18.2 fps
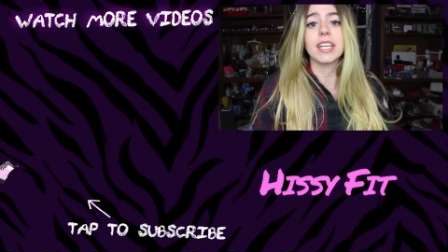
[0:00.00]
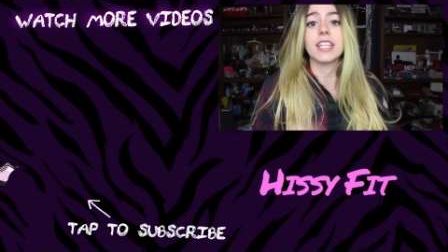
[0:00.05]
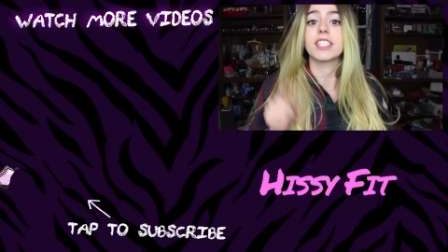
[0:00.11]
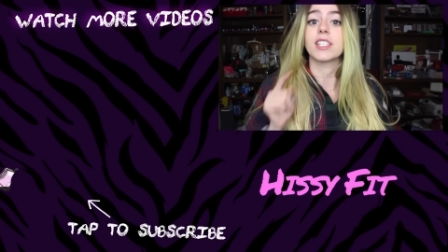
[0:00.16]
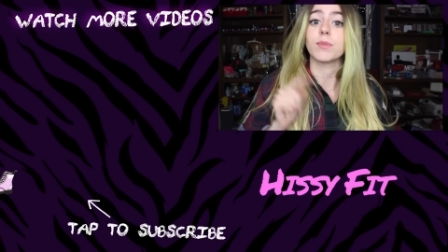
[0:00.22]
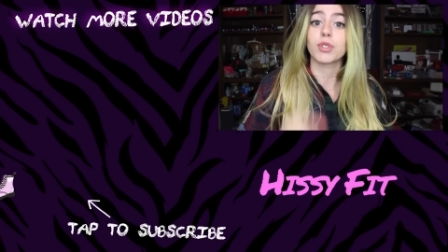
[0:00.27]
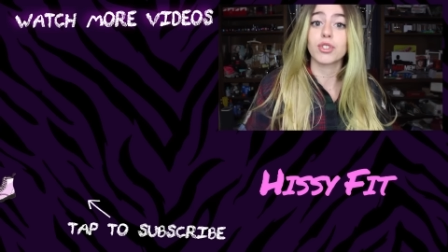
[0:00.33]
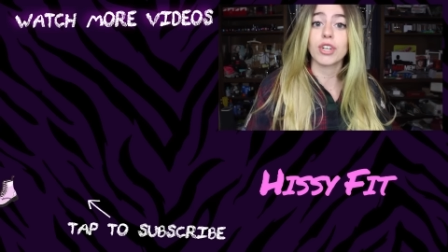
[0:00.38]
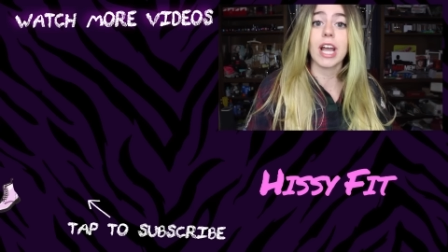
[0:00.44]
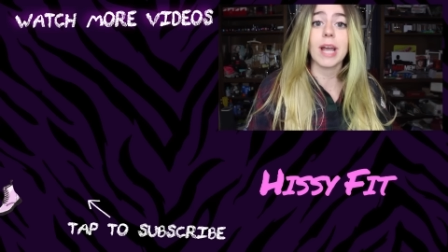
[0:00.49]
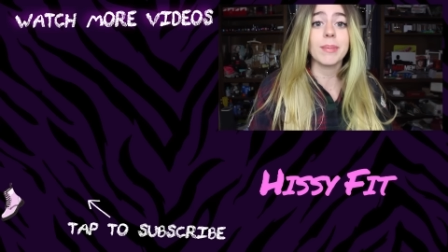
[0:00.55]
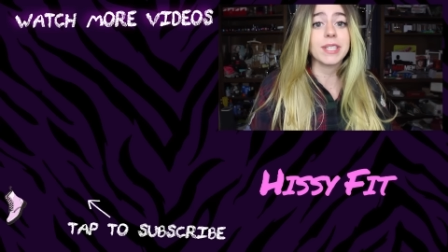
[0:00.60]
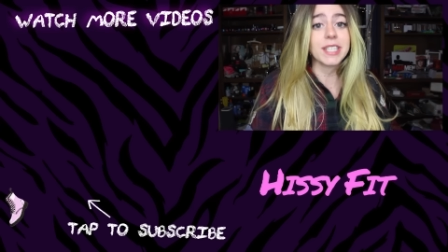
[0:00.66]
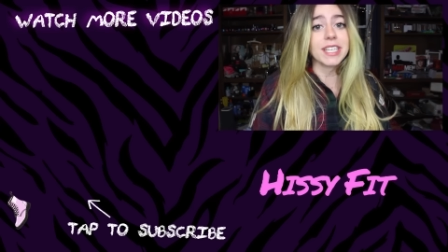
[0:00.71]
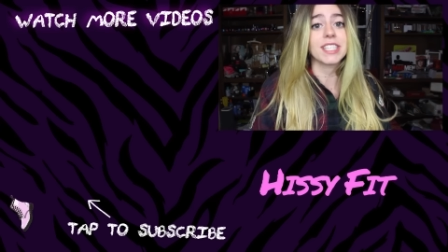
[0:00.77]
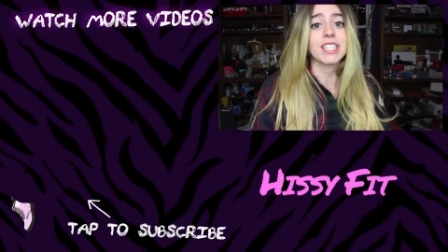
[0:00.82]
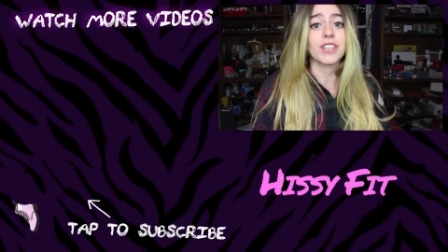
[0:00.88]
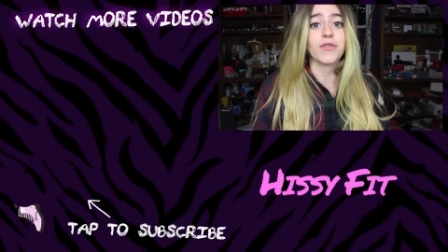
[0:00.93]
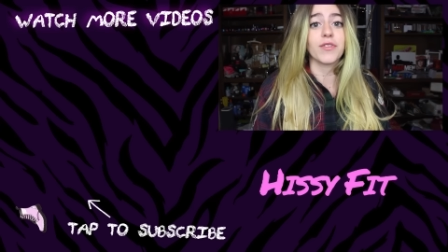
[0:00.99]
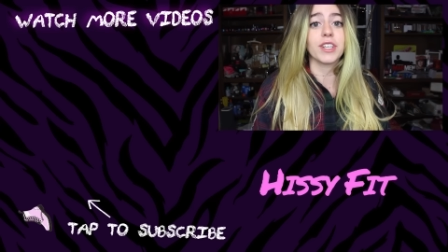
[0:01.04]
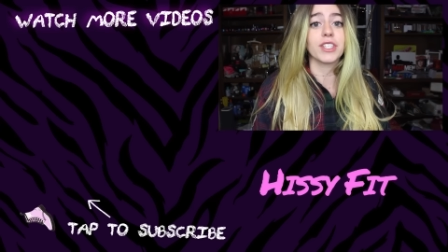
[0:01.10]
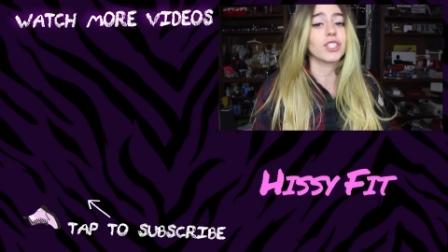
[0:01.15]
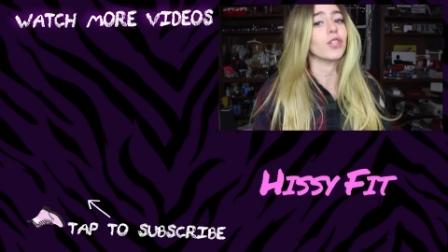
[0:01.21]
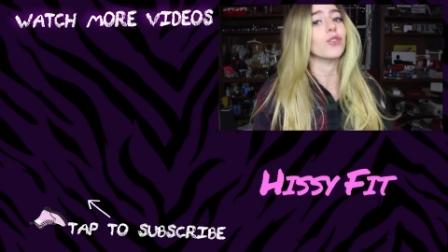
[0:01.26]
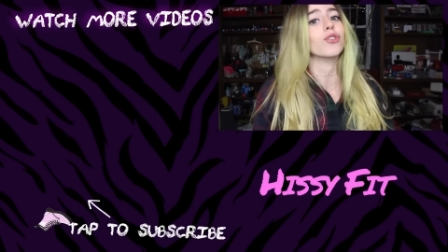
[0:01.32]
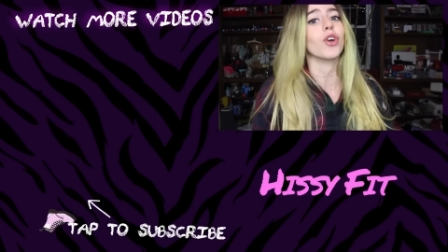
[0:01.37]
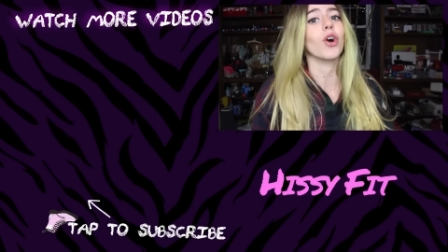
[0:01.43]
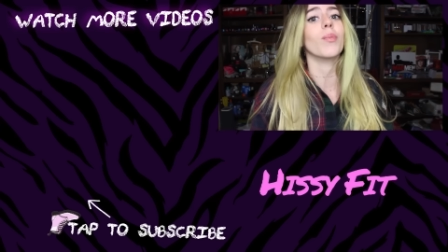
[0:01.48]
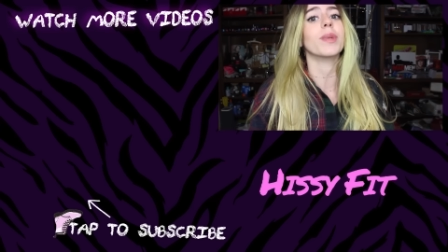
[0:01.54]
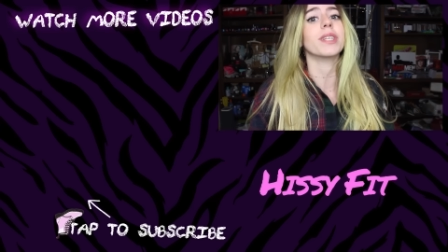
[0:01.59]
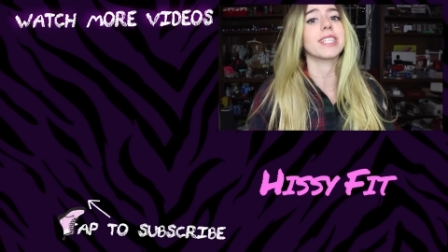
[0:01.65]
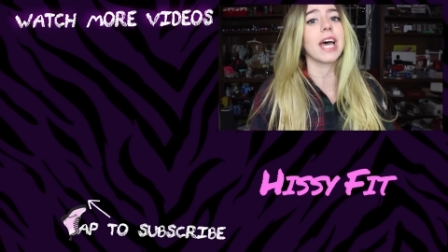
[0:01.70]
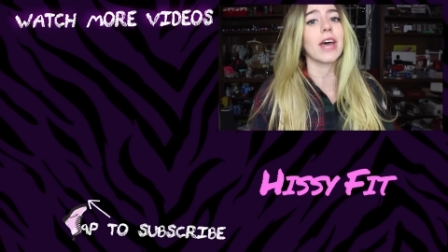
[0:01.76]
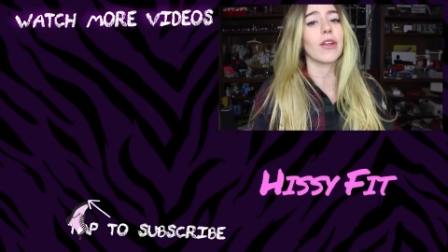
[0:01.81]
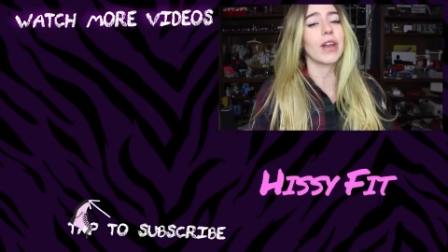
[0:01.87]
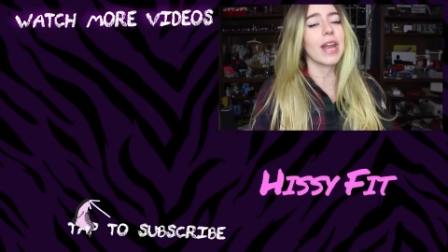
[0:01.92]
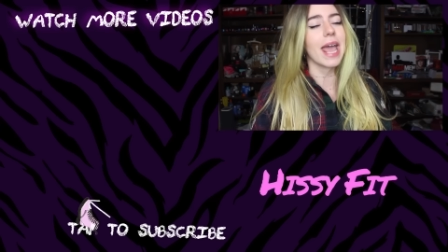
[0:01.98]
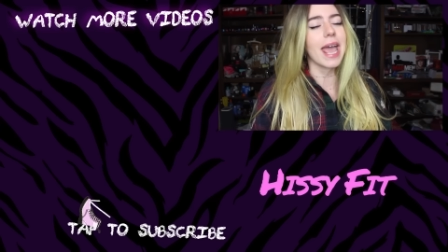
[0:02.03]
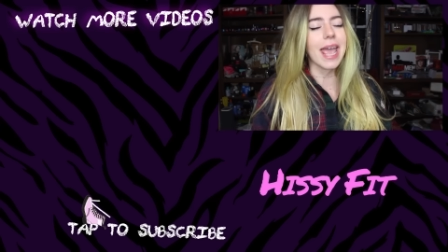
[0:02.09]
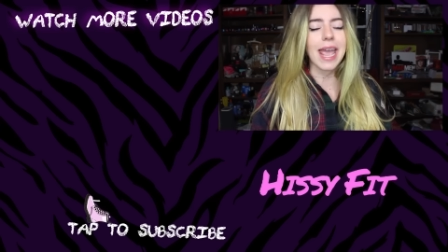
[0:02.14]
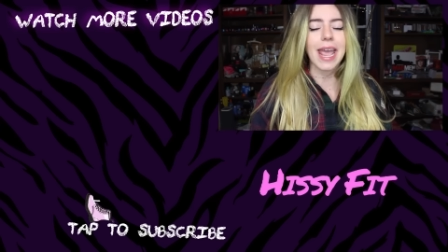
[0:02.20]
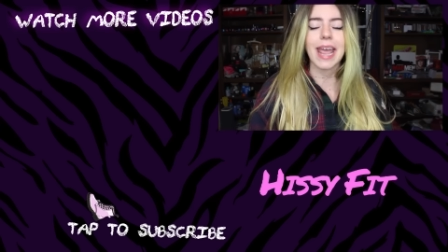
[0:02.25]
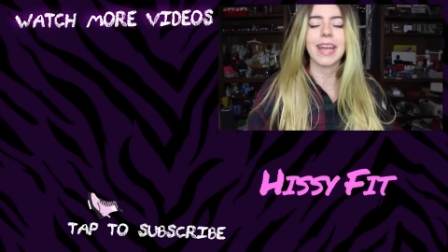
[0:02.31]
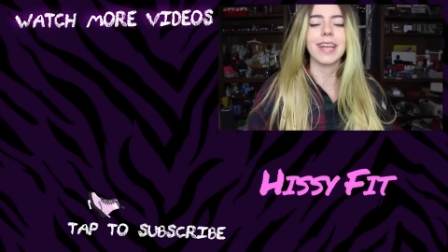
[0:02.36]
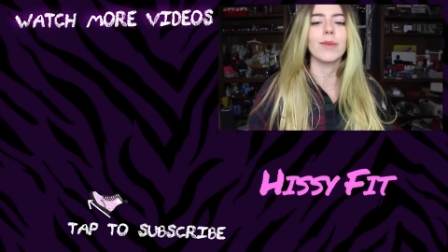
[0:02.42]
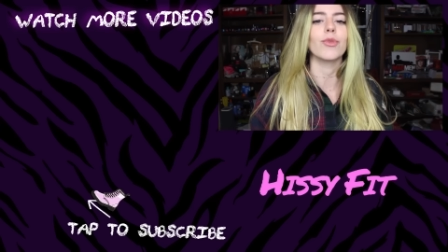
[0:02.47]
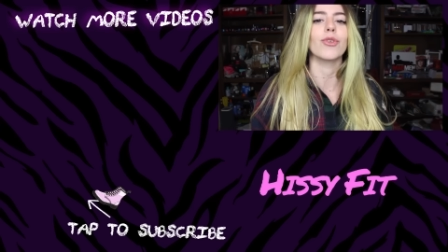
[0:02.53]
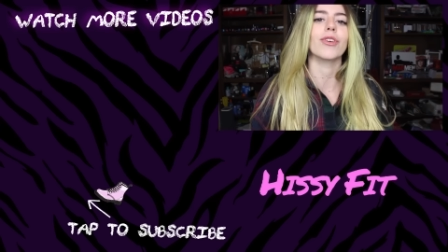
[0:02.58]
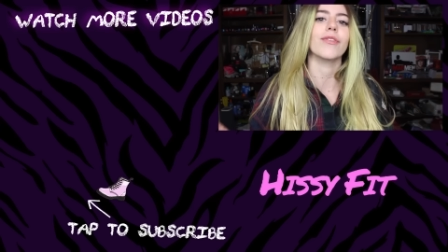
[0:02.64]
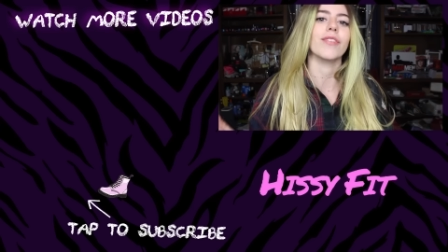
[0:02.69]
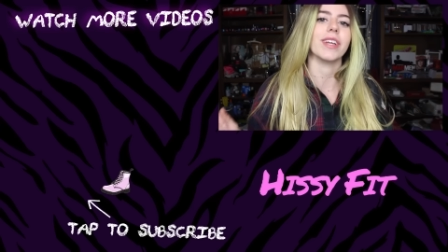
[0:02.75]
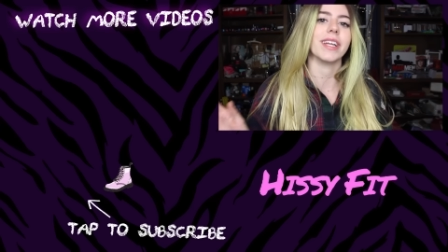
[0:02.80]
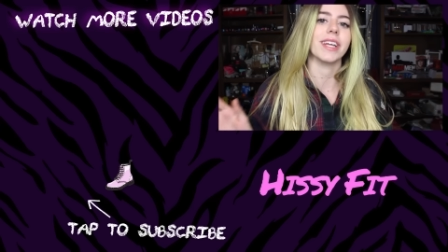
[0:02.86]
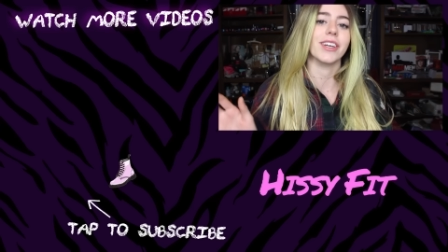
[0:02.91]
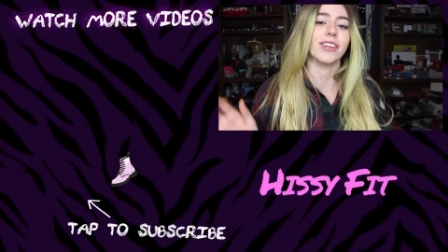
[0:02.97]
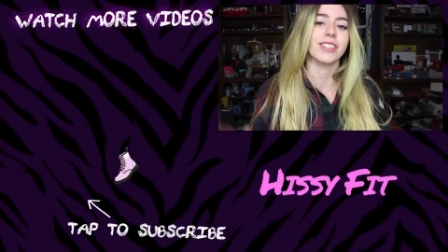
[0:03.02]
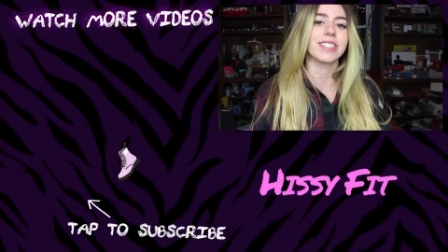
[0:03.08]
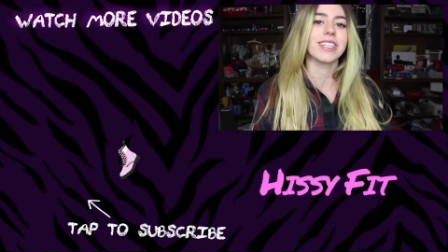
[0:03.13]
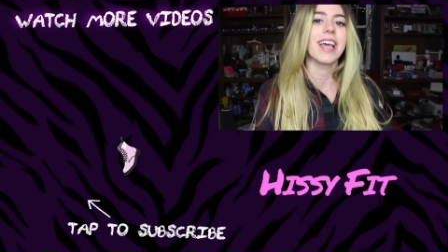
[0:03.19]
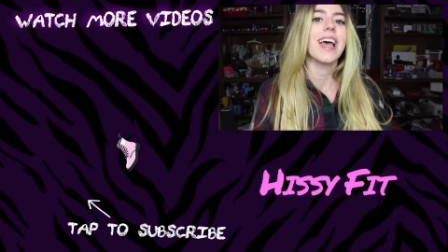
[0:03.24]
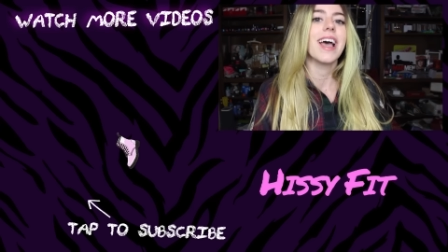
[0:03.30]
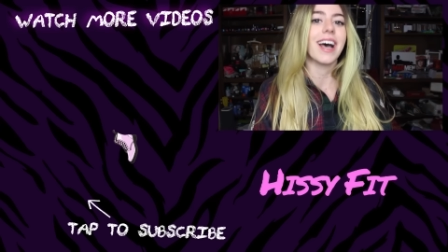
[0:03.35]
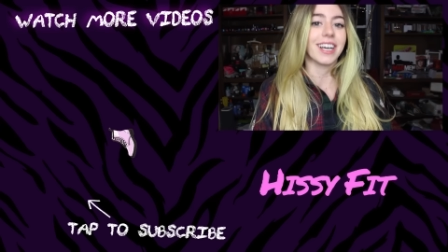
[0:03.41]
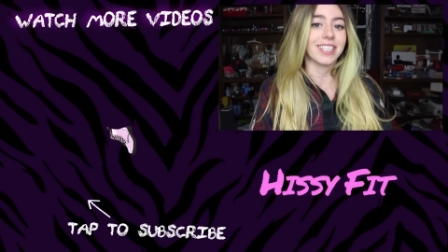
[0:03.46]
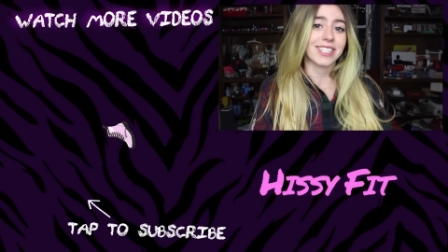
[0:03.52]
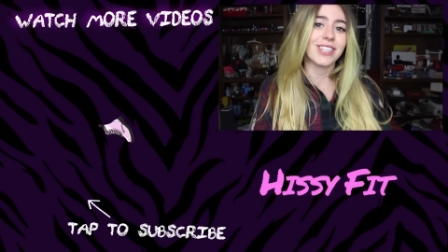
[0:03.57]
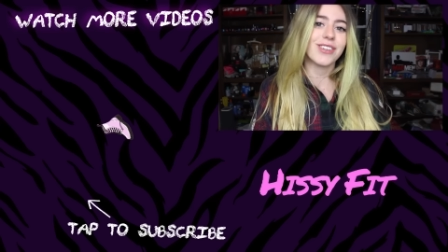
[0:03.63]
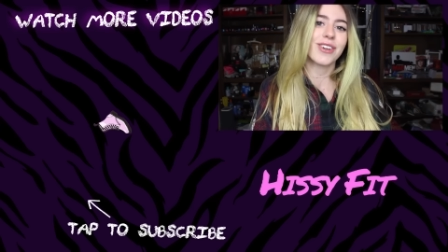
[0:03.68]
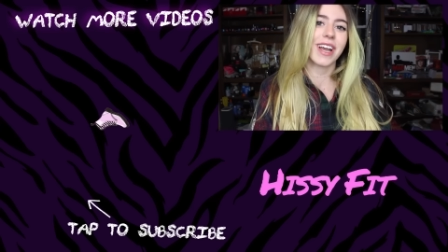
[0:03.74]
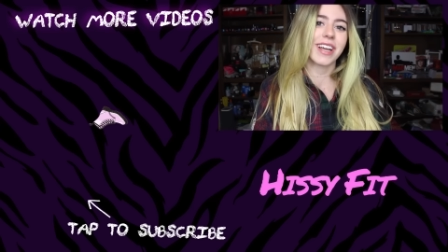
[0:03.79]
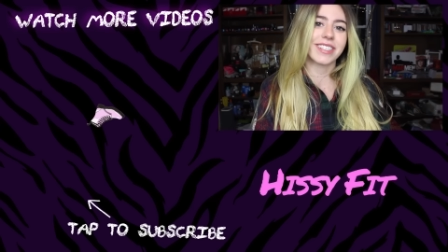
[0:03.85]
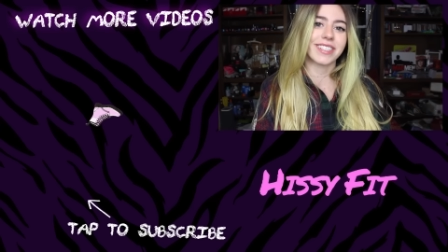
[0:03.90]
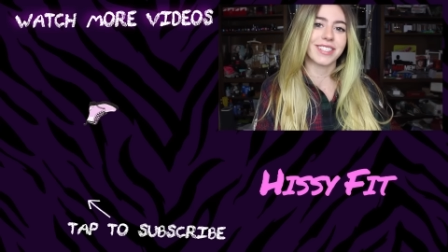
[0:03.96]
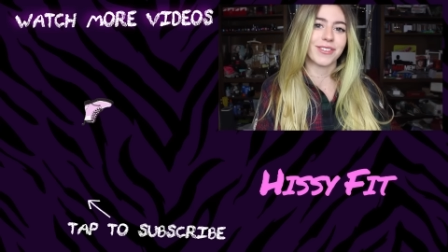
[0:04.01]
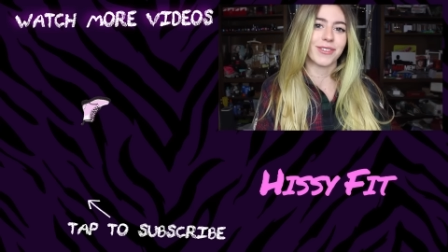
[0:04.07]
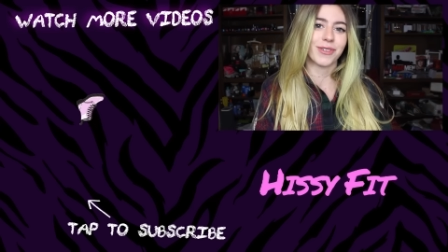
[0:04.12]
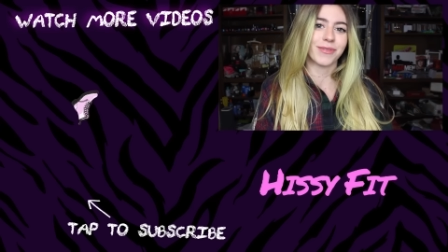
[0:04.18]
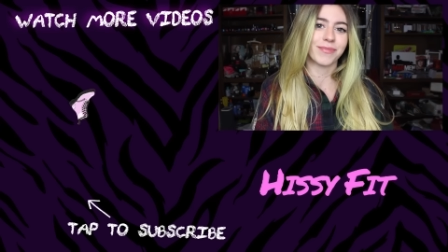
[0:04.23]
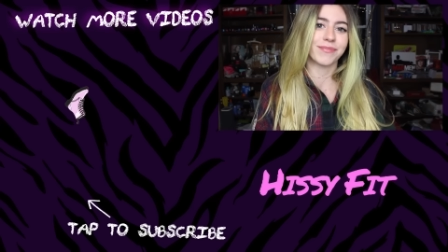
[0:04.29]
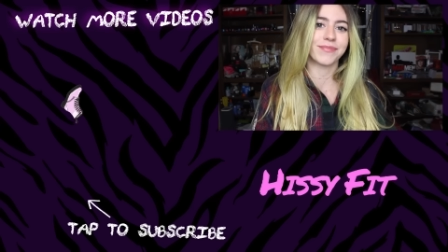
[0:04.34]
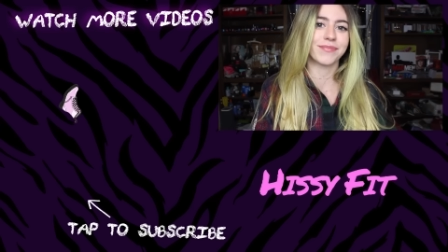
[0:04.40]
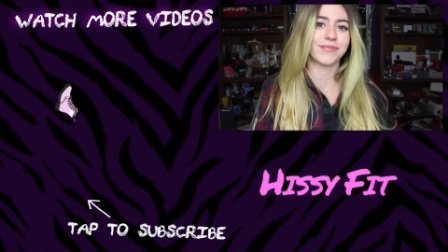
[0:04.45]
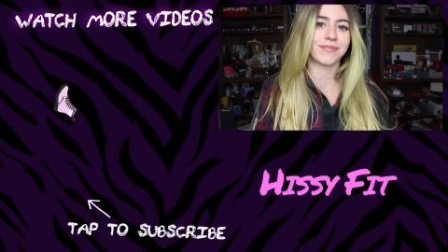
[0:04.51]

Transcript: and subscribe to Hissy Fit so you don't miss out on any more videos. I'll see you guys soon.